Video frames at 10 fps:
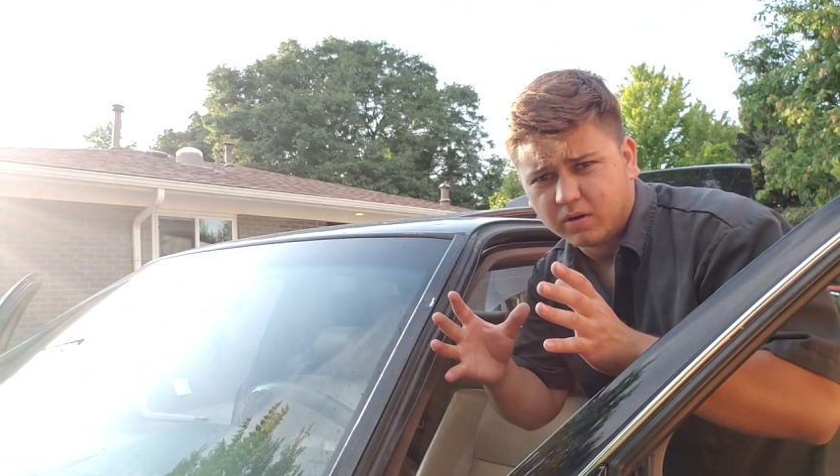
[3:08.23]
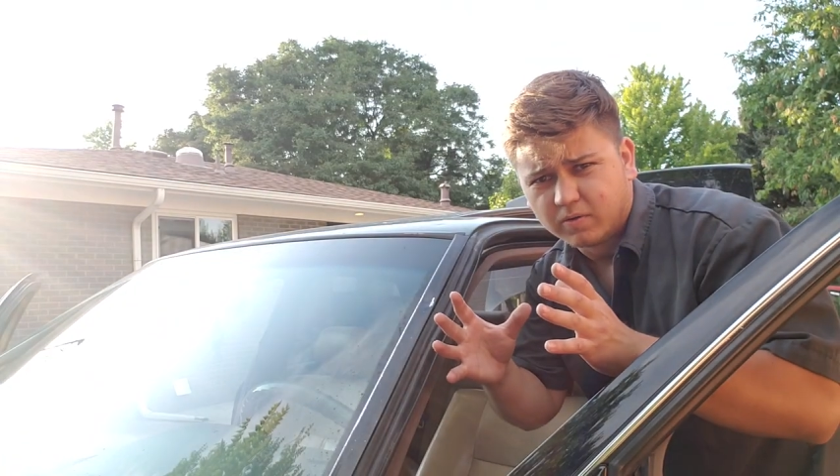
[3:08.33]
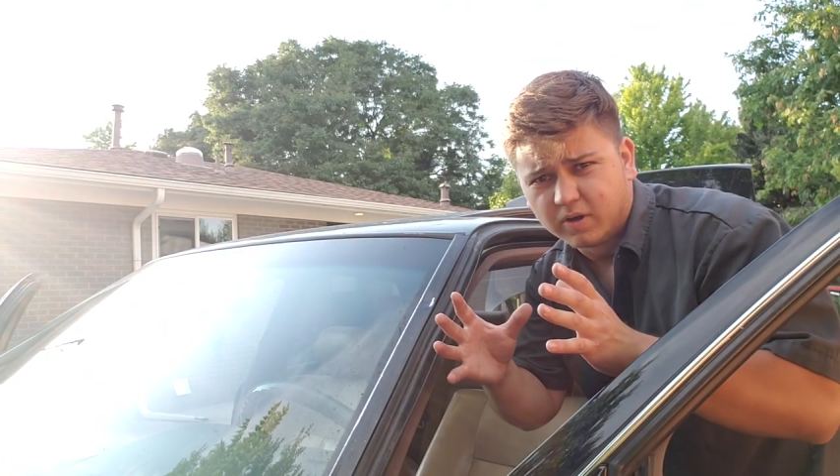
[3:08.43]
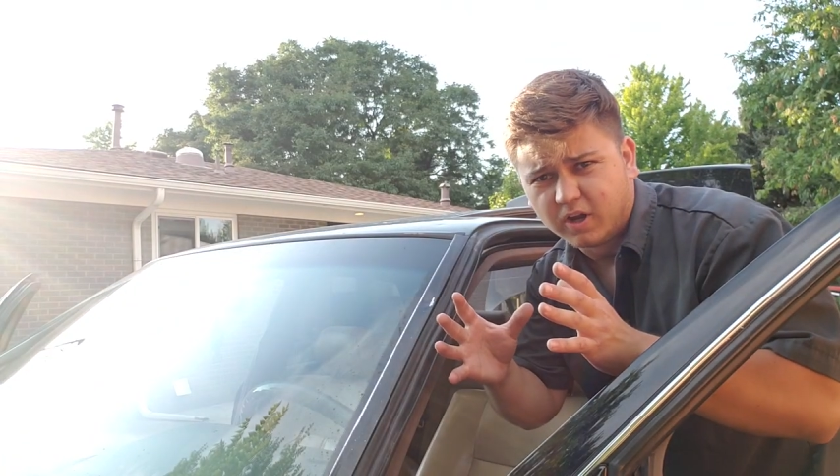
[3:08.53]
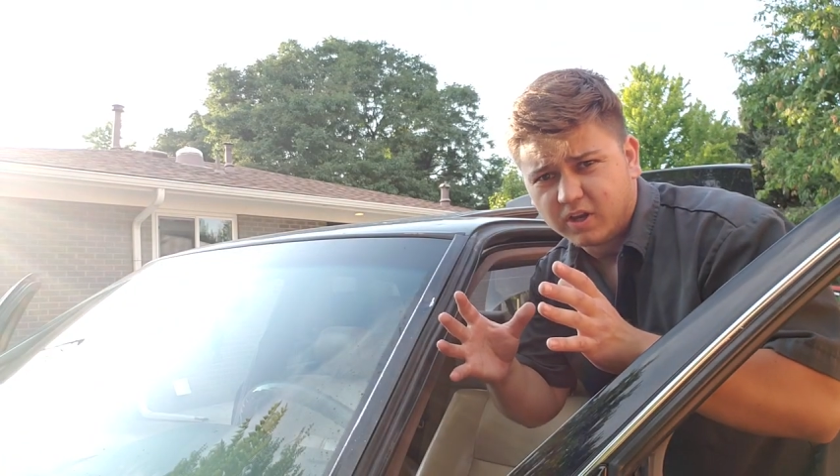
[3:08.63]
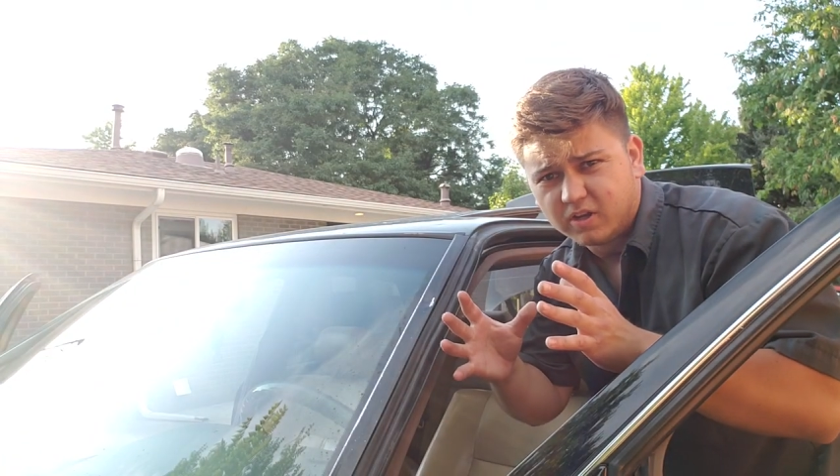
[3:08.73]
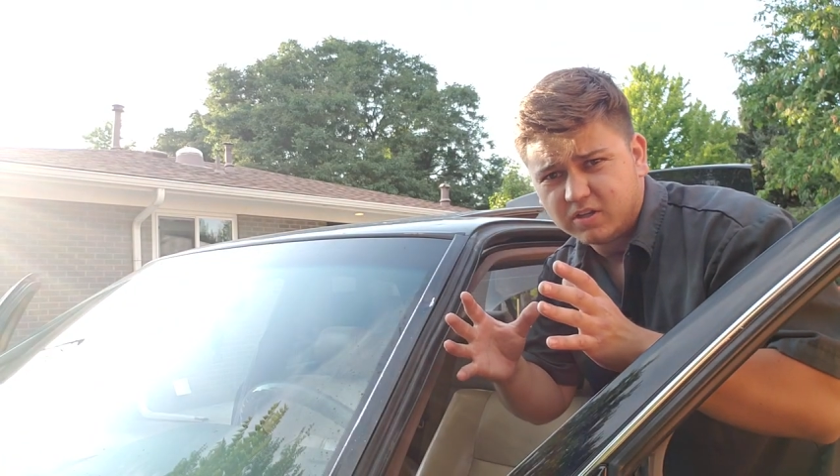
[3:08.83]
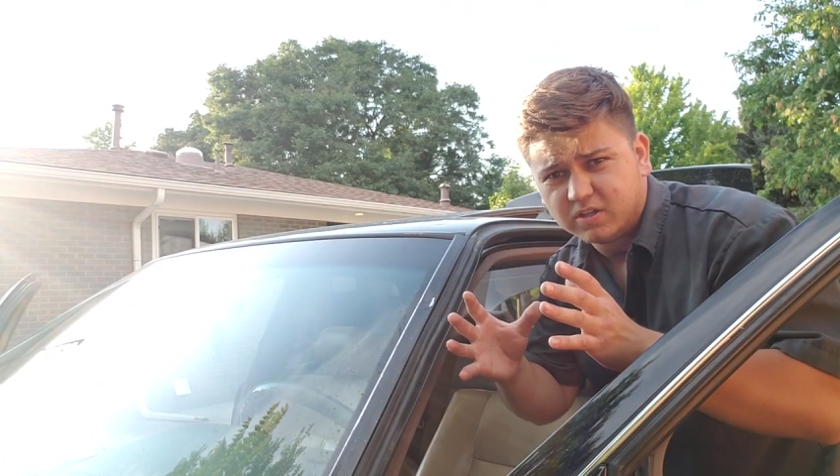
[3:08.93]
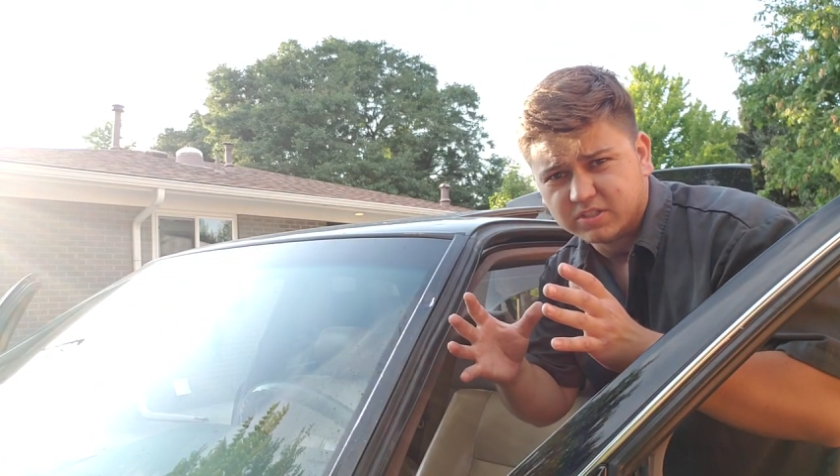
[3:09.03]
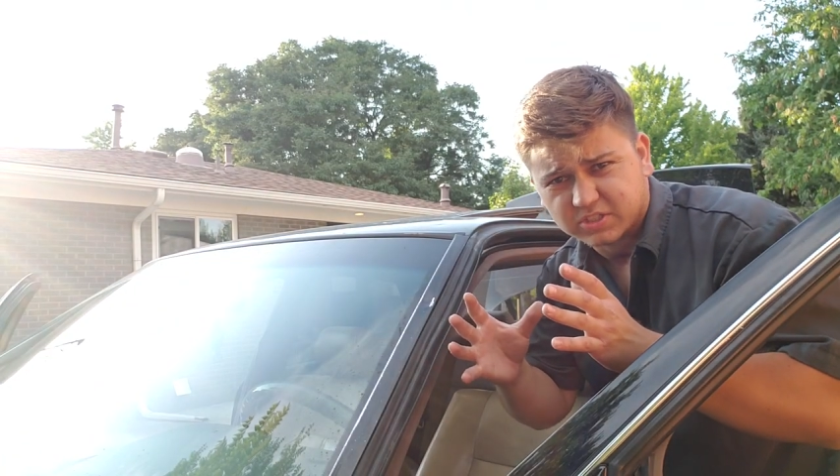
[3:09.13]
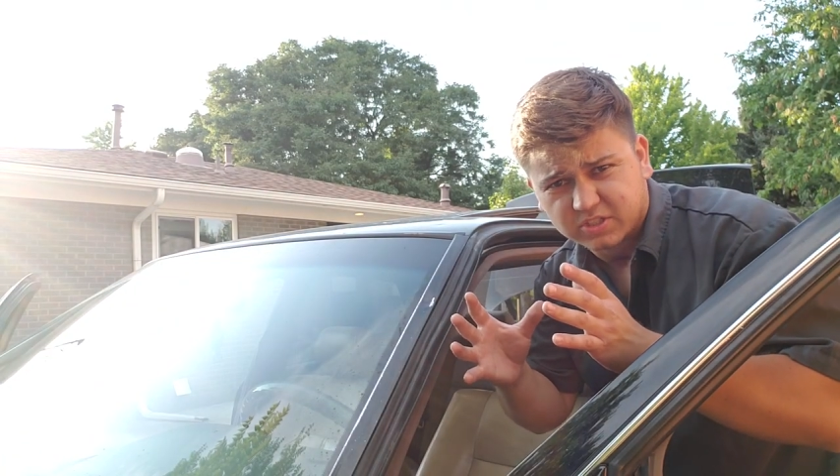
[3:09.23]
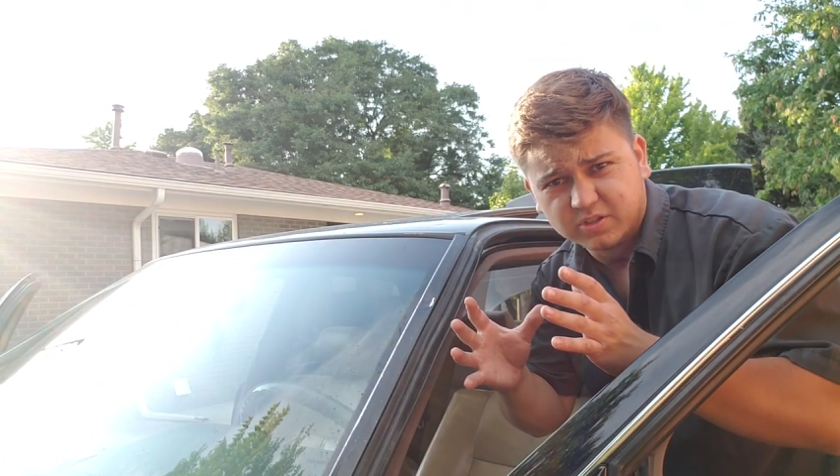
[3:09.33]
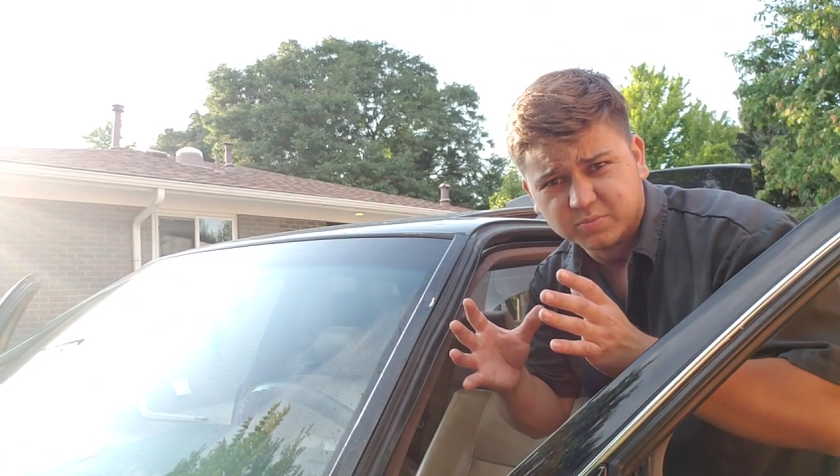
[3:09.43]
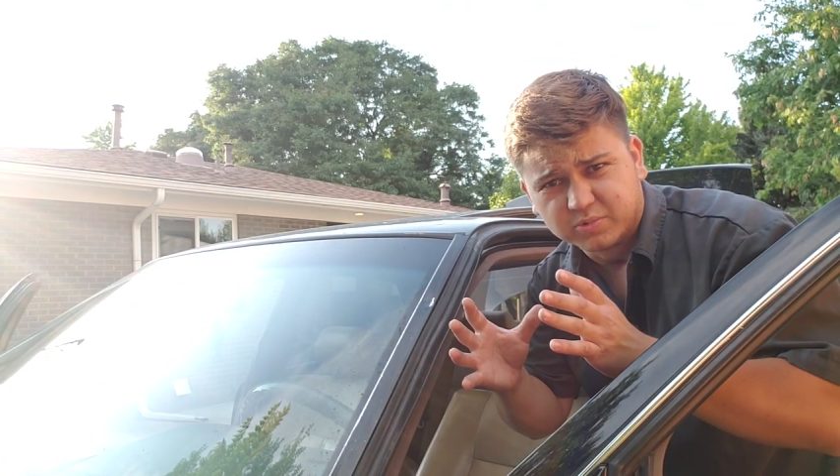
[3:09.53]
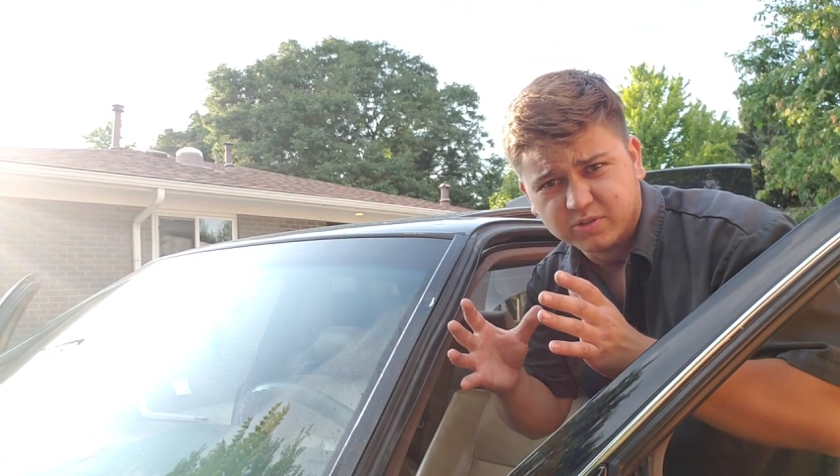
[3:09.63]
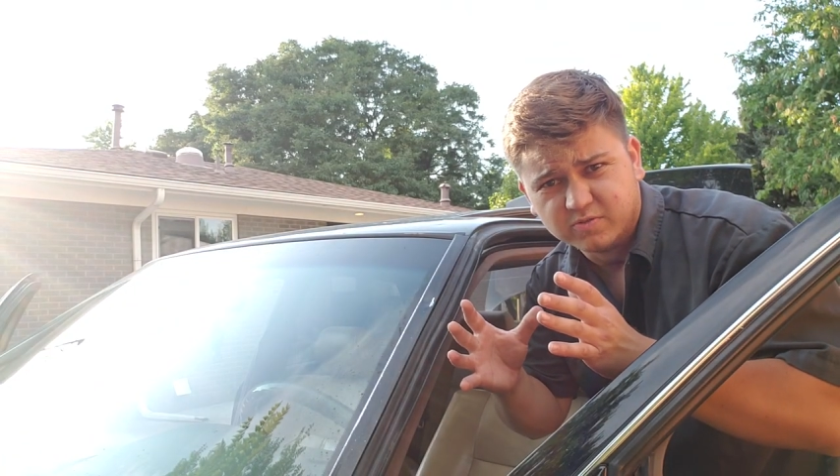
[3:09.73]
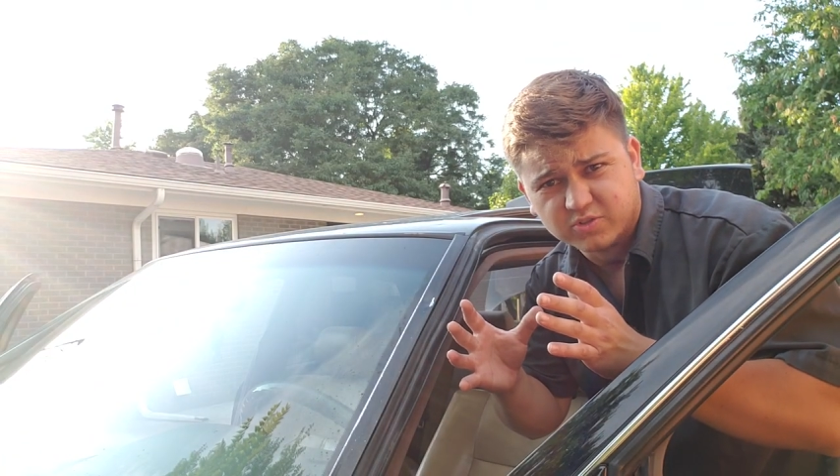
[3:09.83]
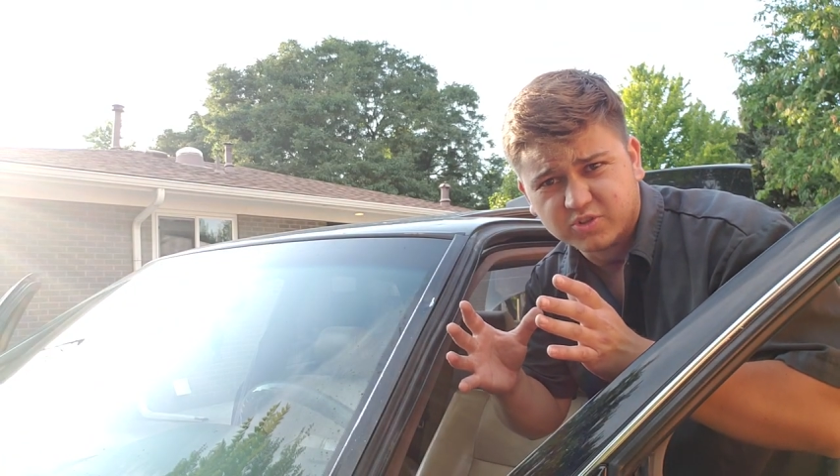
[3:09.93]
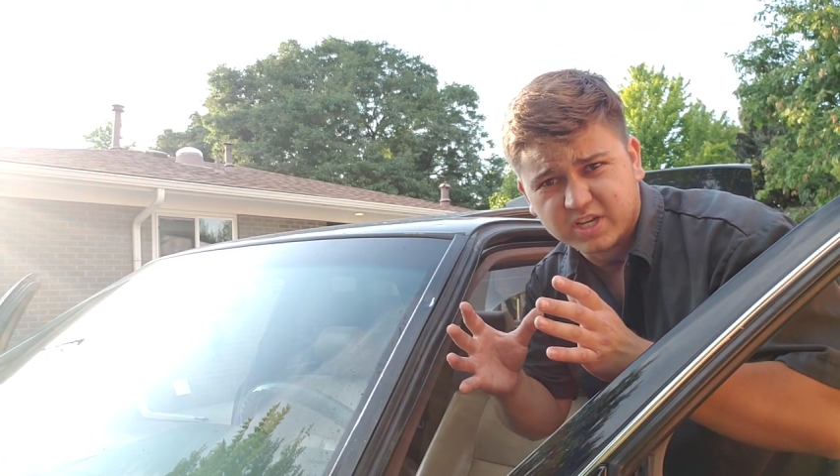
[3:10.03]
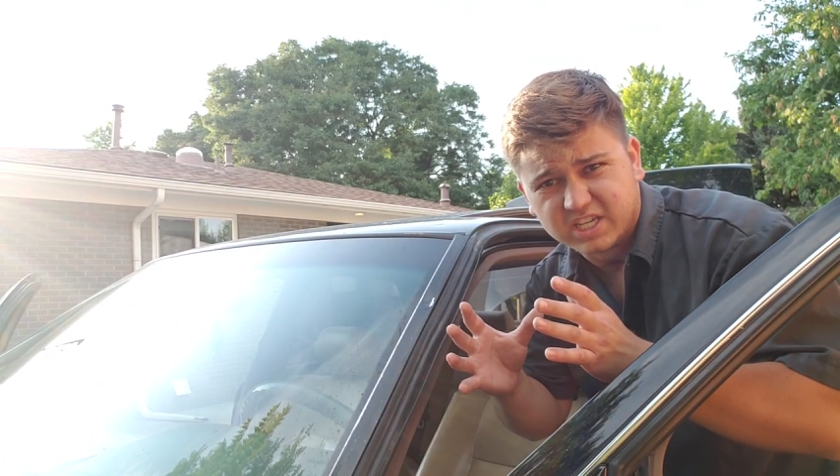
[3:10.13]
All right, this could prove
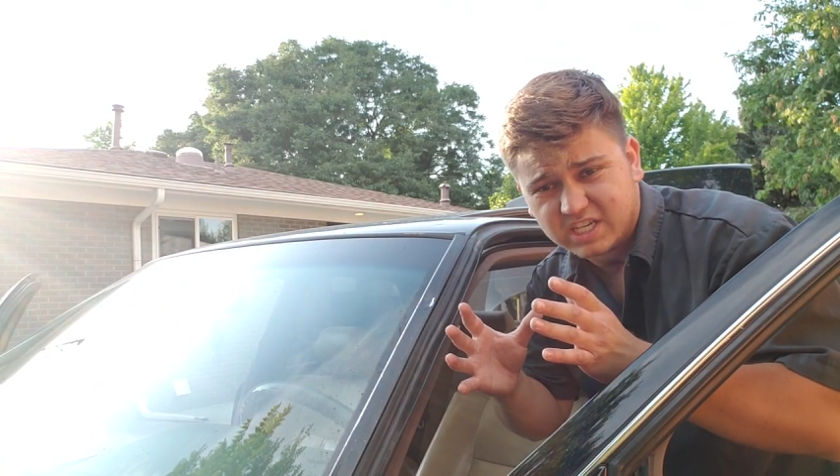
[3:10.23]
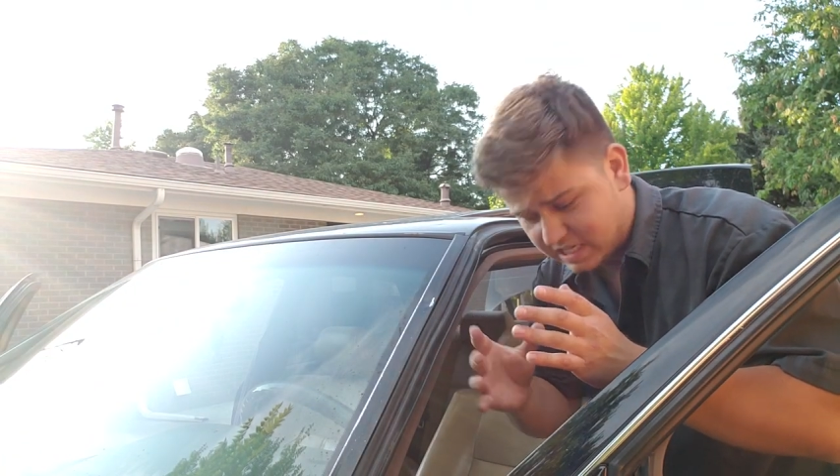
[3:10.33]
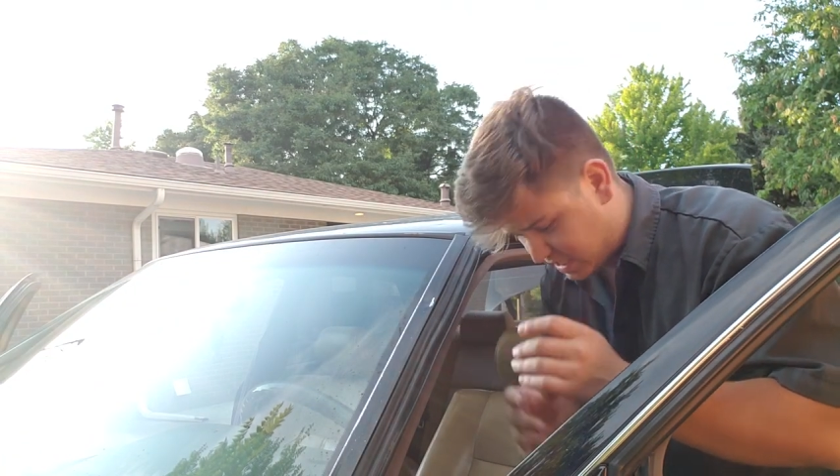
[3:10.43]
tricky.